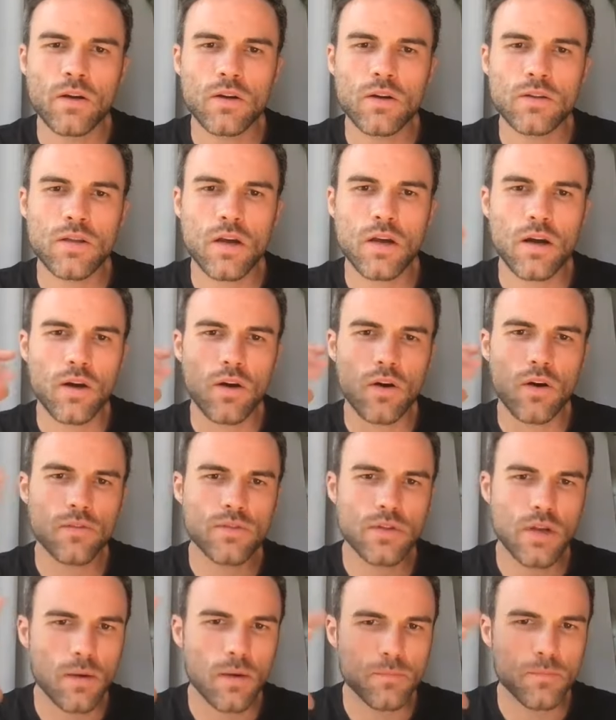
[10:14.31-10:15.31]
because
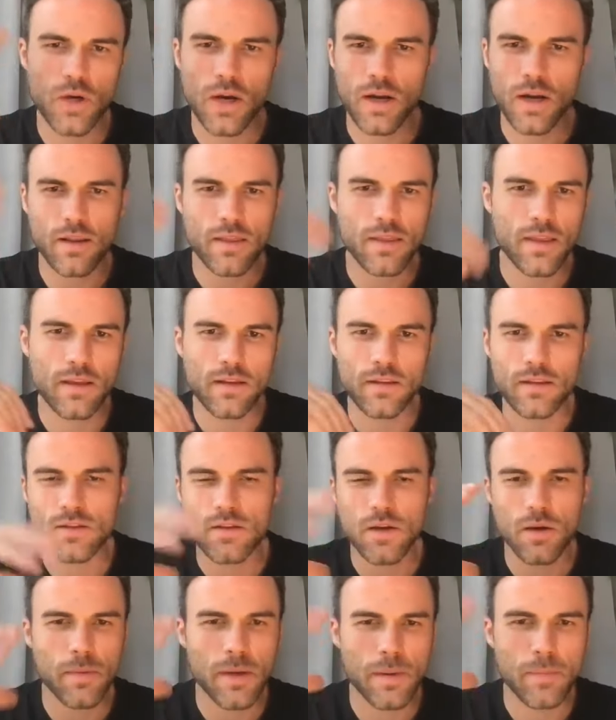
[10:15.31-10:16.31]
obviously I'm trying to think,
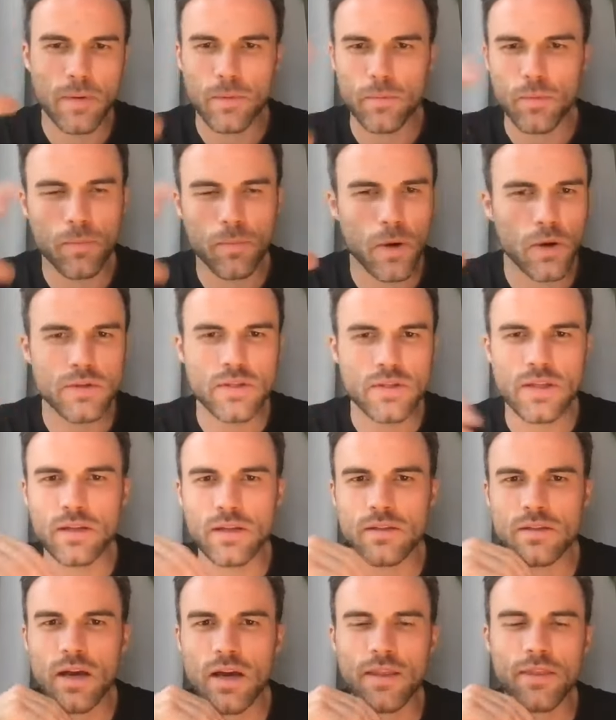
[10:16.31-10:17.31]
there's so many people posting
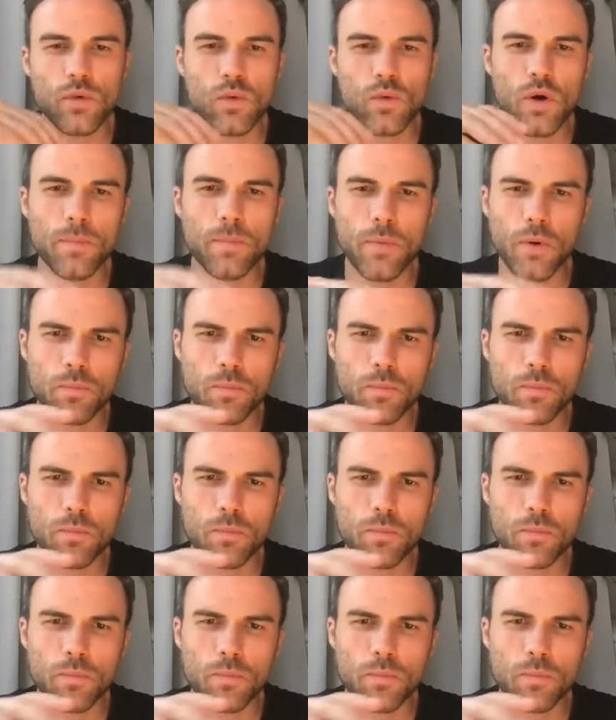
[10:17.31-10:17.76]
inside the group,